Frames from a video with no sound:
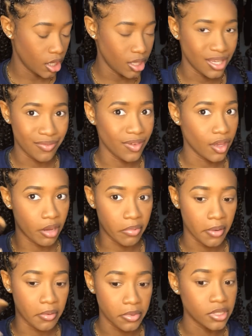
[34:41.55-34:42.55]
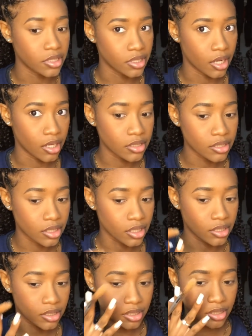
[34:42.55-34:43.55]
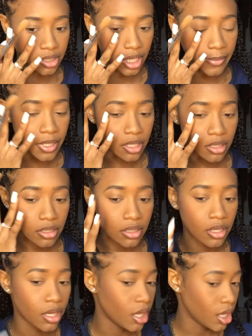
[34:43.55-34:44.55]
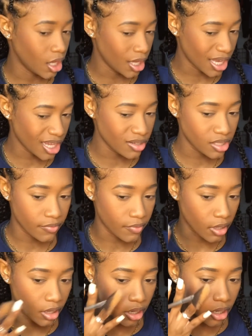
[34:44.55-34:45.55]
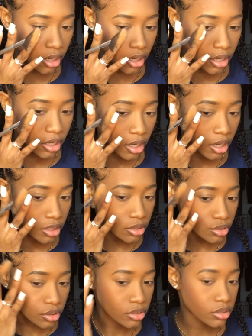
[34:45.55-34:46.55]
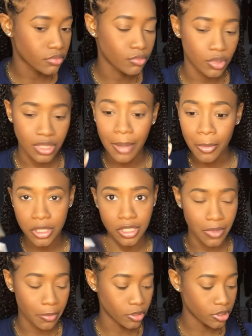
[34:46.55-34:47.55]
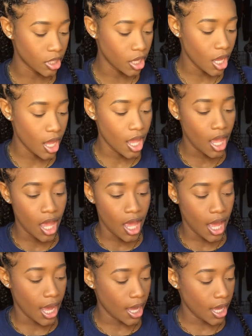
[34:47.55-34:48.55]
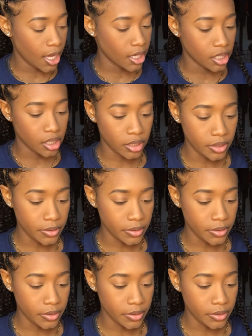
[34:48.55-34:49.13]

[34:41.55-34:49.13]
Your finger probably is not, because I mean, you can use your finger and just, but I'm going to use my brush. And